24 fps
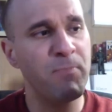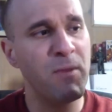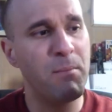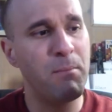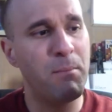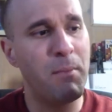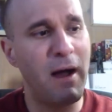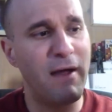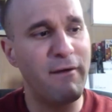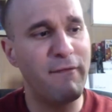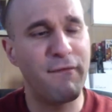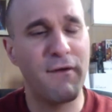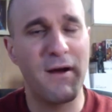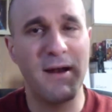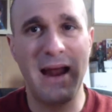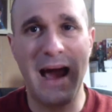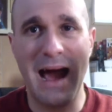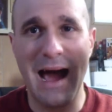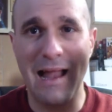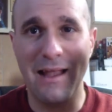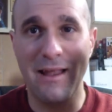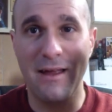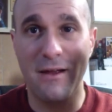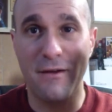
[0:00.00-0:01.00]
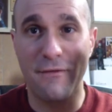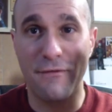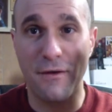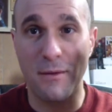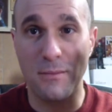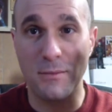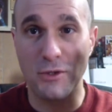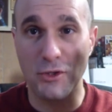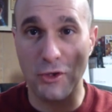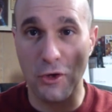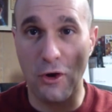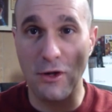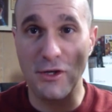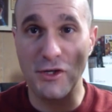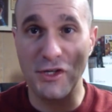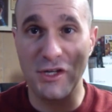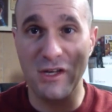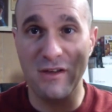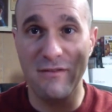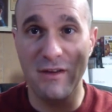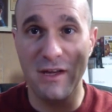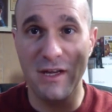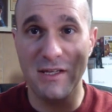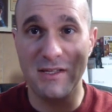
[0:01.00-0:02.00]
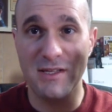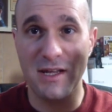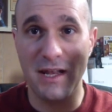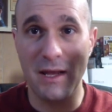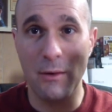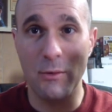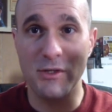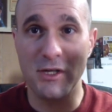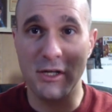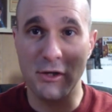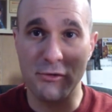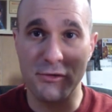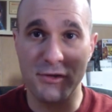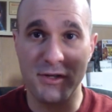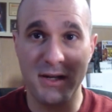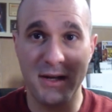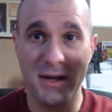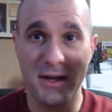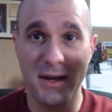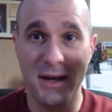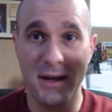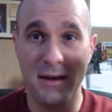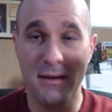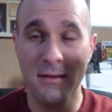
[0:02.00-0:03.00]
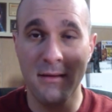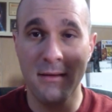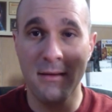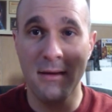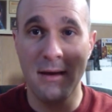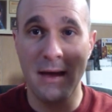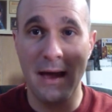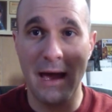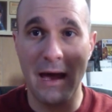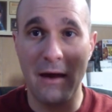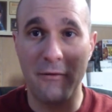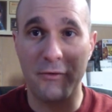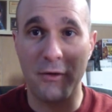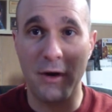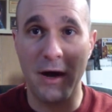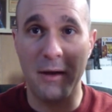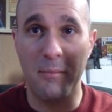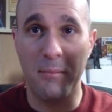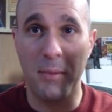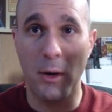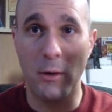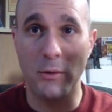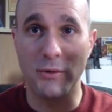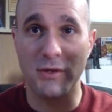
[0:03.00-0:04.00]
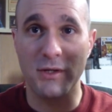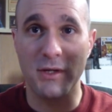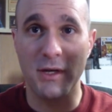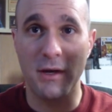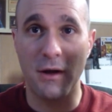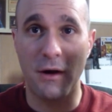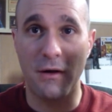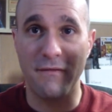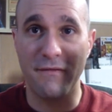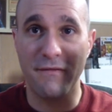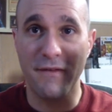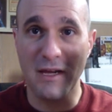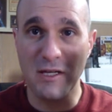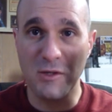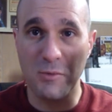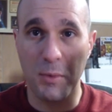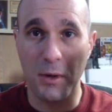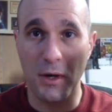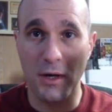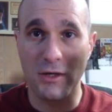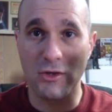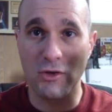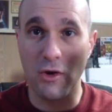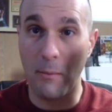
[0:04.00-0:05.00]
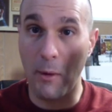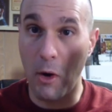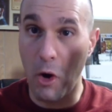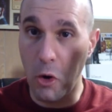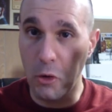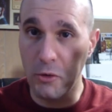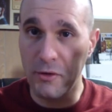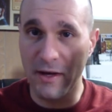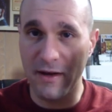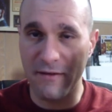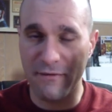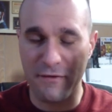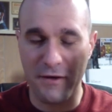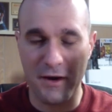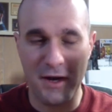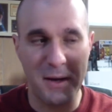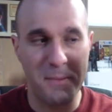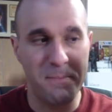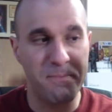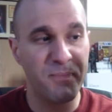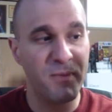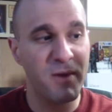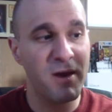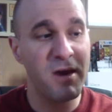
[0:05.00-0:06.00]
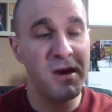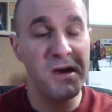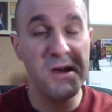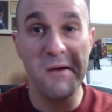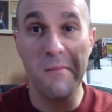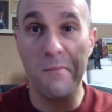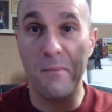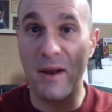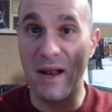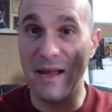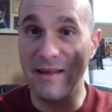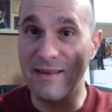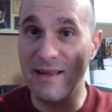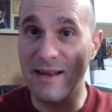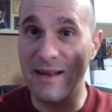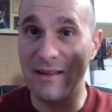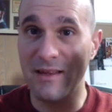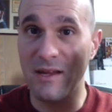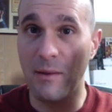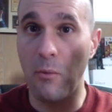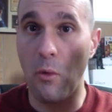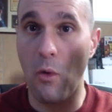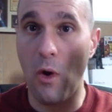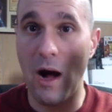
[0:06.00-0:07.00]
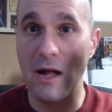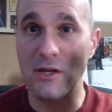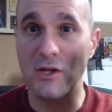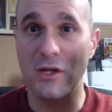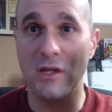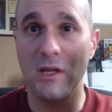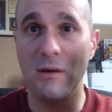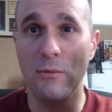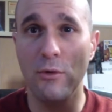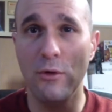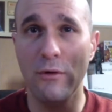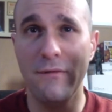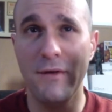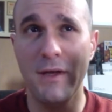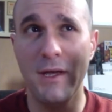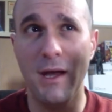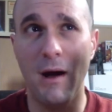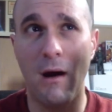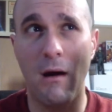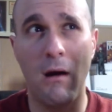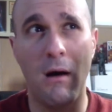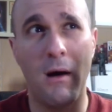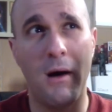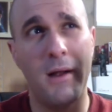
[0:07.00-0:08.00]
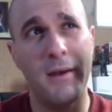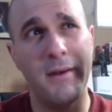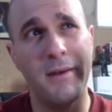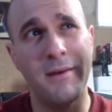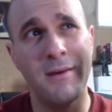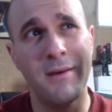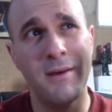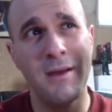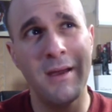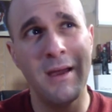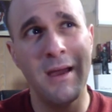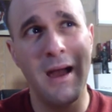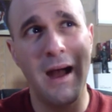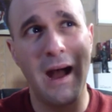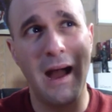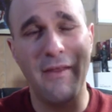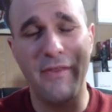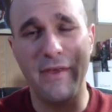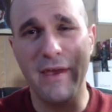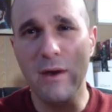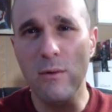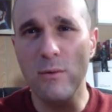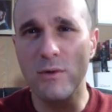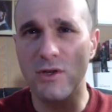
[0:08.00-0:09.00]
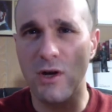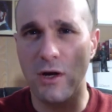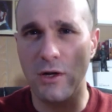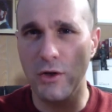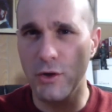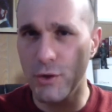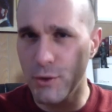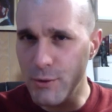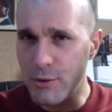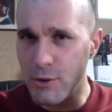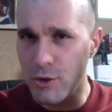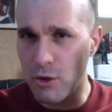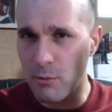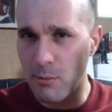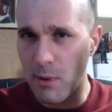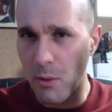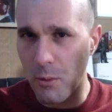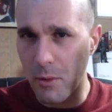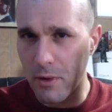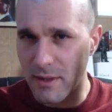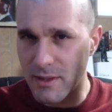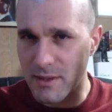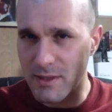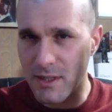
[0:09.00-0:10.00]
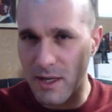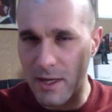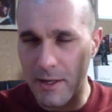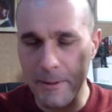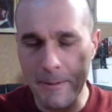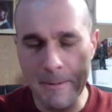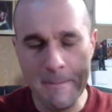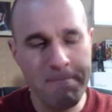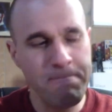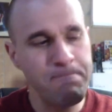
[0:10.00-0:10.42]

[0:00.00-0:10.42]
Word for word: My friend Alec from Staunch TV said he was interested in it after I had posted it on Facebook, so I'm holding it for him. But I did end up watching the movie on, I think it was on YouTube, I want to say.